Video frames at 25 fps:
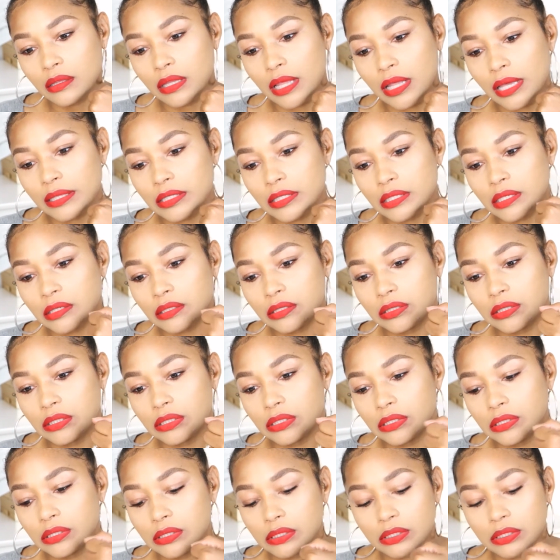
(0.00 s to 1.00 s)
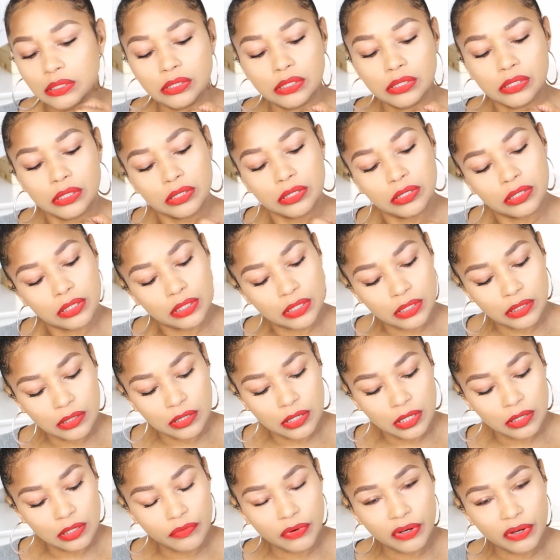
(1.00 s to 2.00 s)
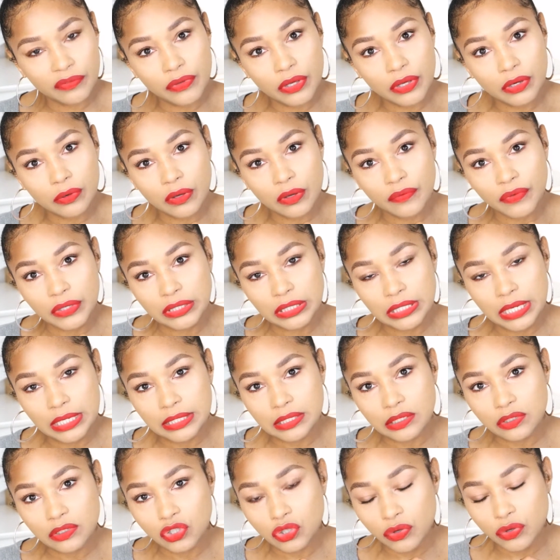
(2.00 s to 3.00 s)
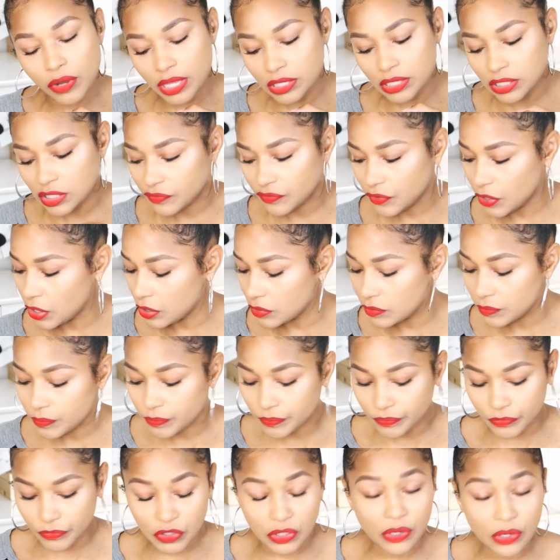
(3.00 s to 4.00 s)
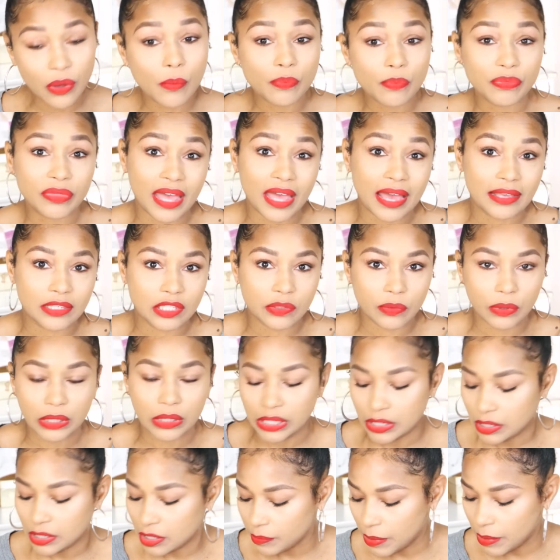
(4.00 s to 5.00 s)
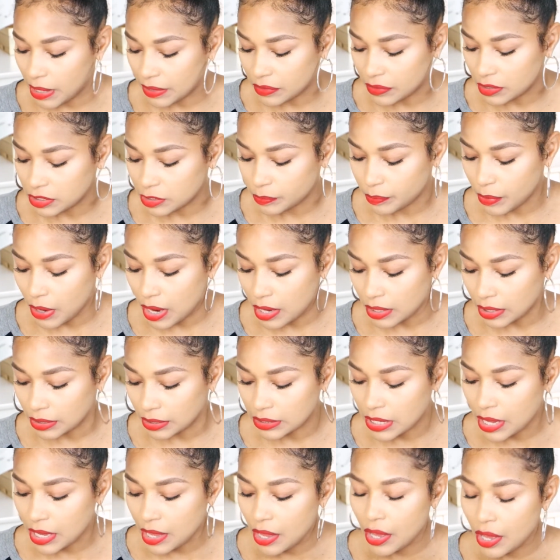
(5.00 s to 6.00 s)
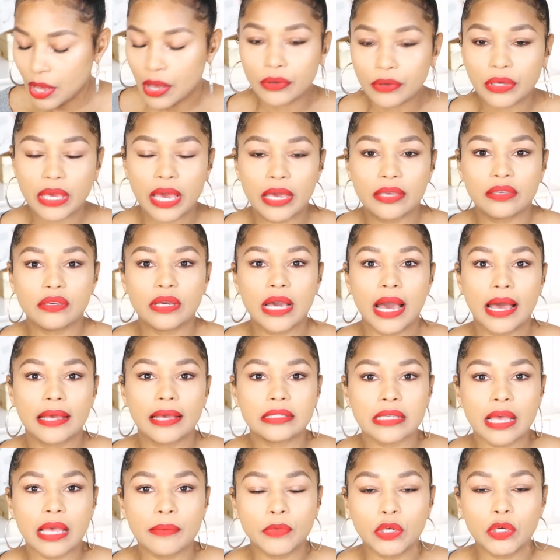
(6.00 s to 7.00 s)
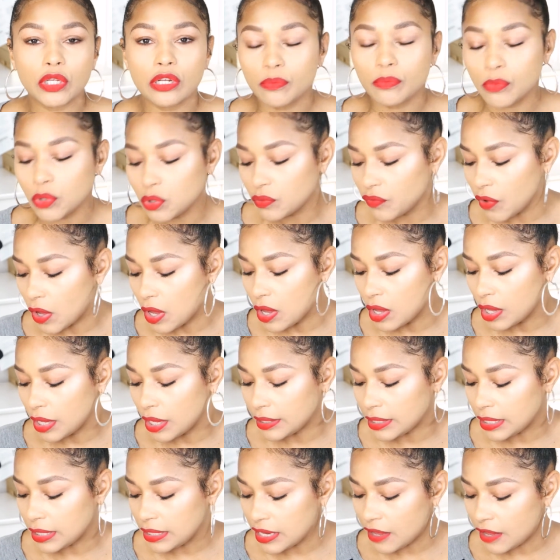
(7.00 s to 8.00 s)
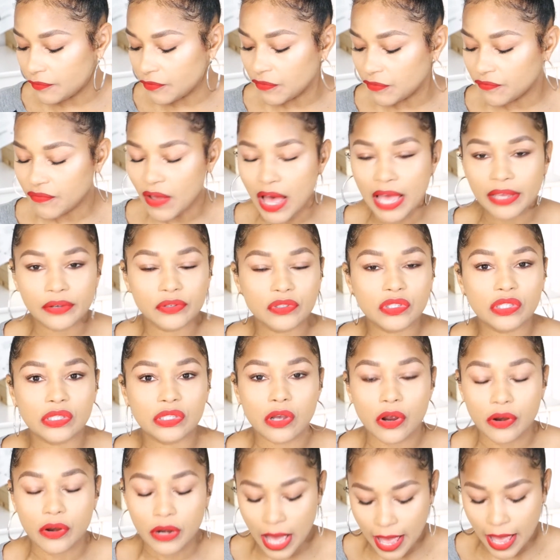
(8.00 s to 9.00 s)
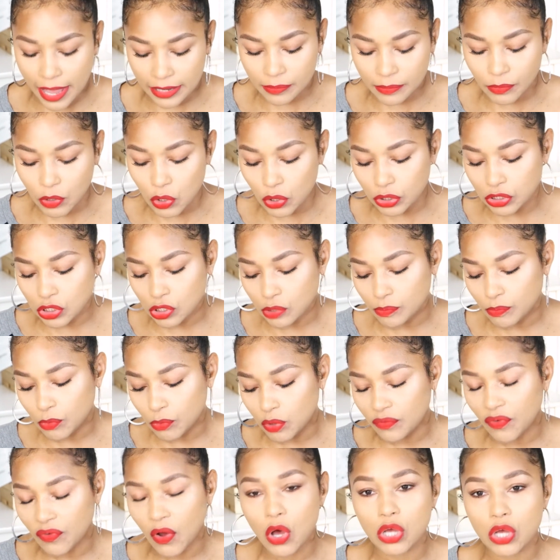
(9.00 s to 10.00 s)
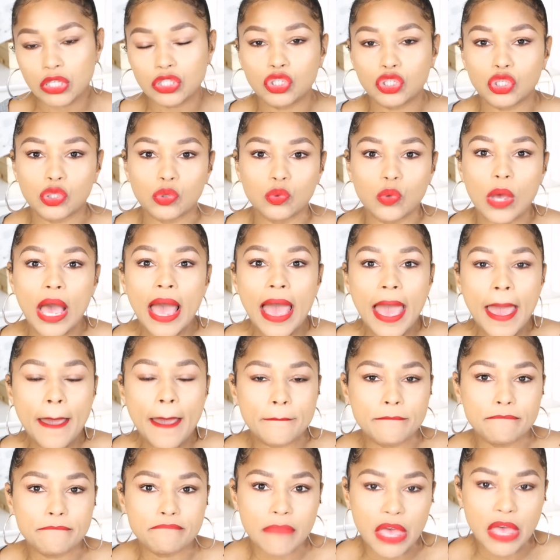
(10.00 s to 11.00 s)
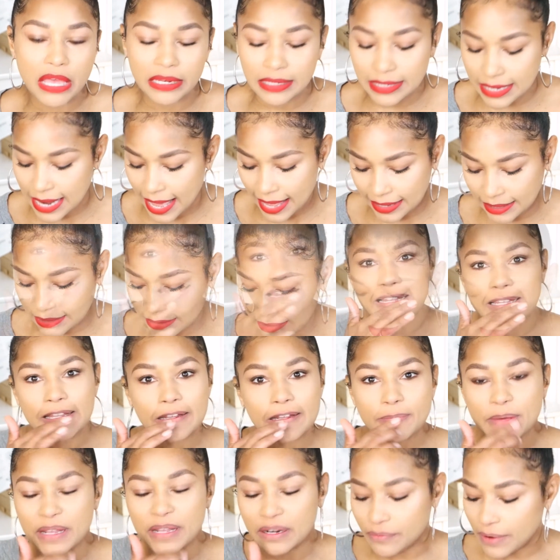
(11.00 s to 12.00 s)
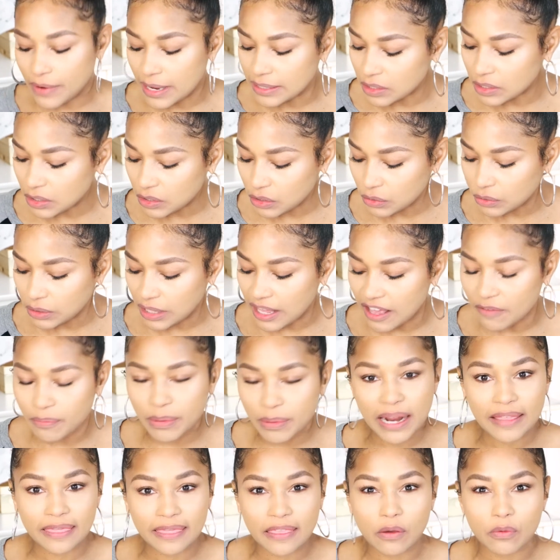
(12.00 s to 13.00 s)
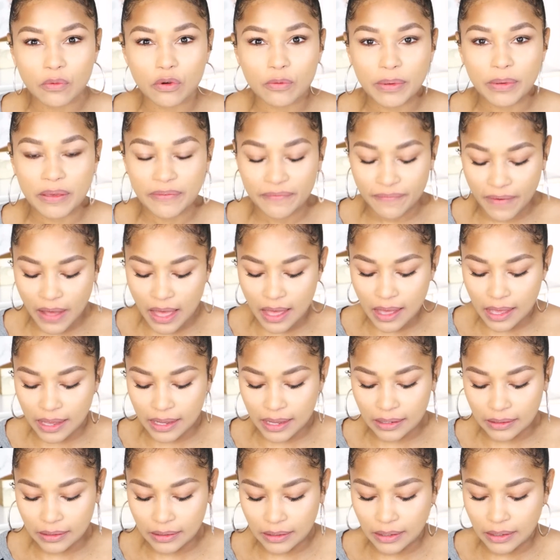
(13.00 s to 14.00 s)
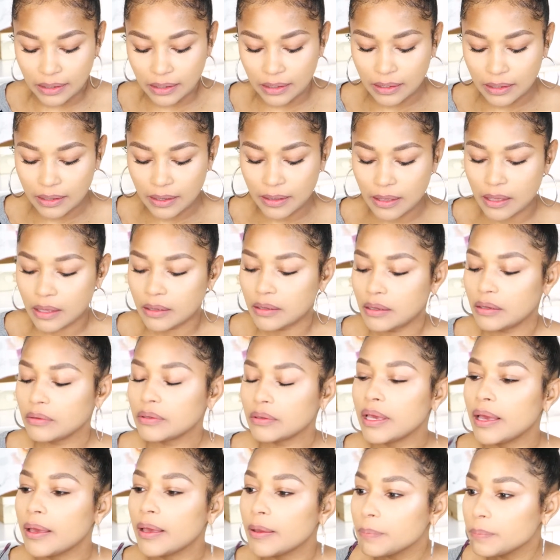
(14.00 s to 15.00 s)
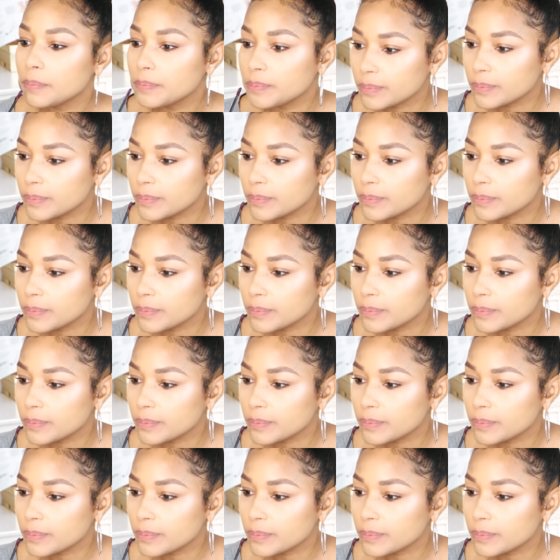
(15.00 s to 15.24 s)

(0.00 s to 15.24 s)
That's a good, good, good, good review if it doesn't transfer. So that's really good about this product. Okay, you guys, I'm going to move on. Enough of fire starter. I am going to move on to midnight. Got a little bit of residue left, but I think we'll be fine. Okay.